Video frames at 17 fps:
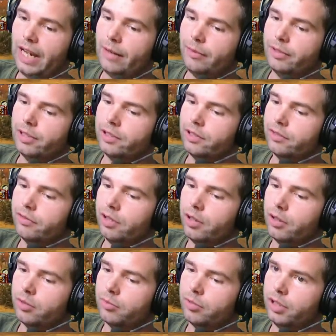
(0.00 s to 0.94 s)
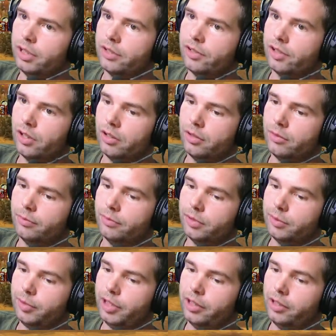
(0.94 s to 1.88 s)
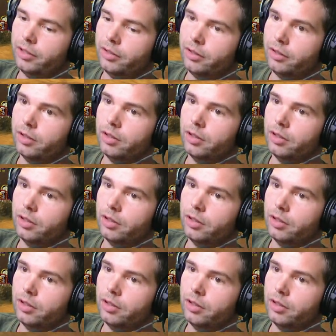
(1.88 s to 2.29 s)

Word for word: I mean, Devouring Plague, sorry about it.